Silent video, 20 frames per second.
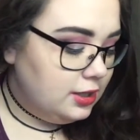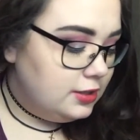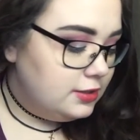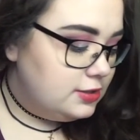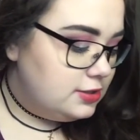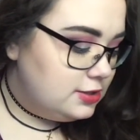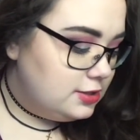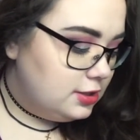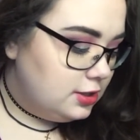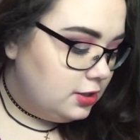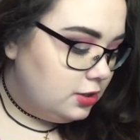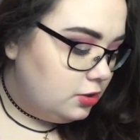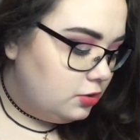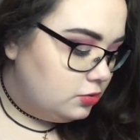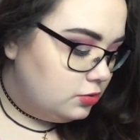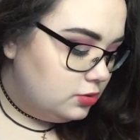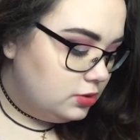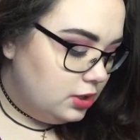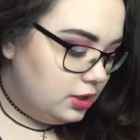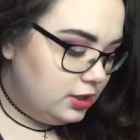
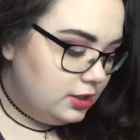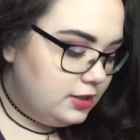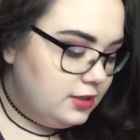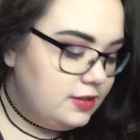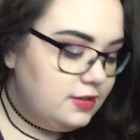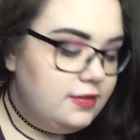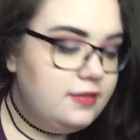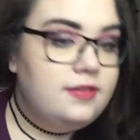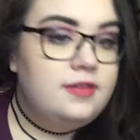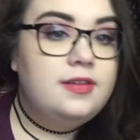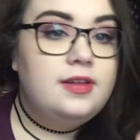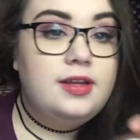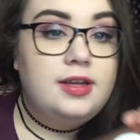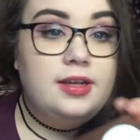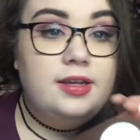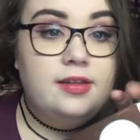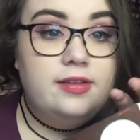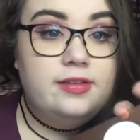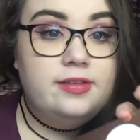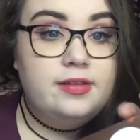So this
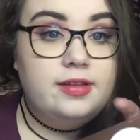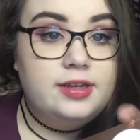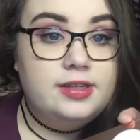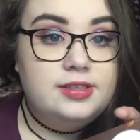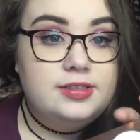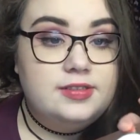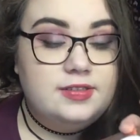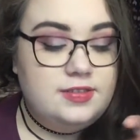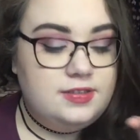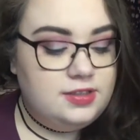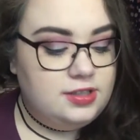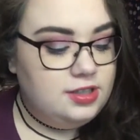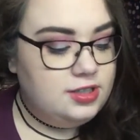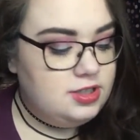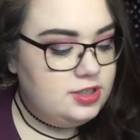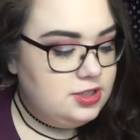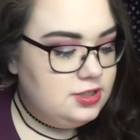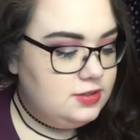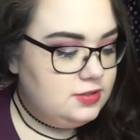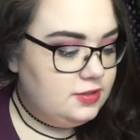is dessert,
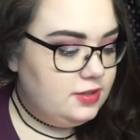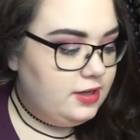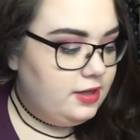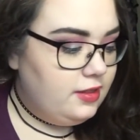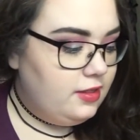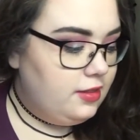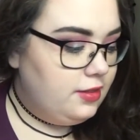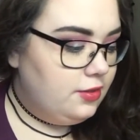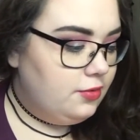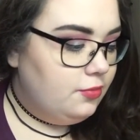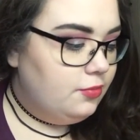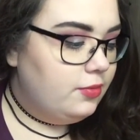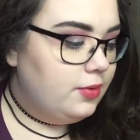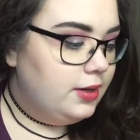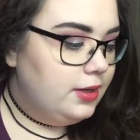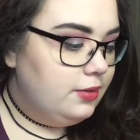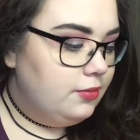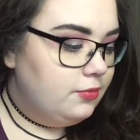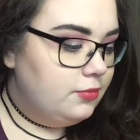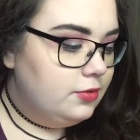so that's the
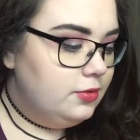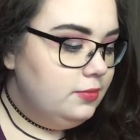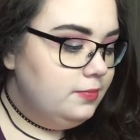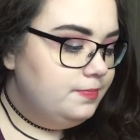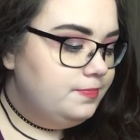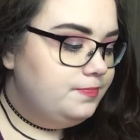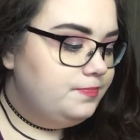white one.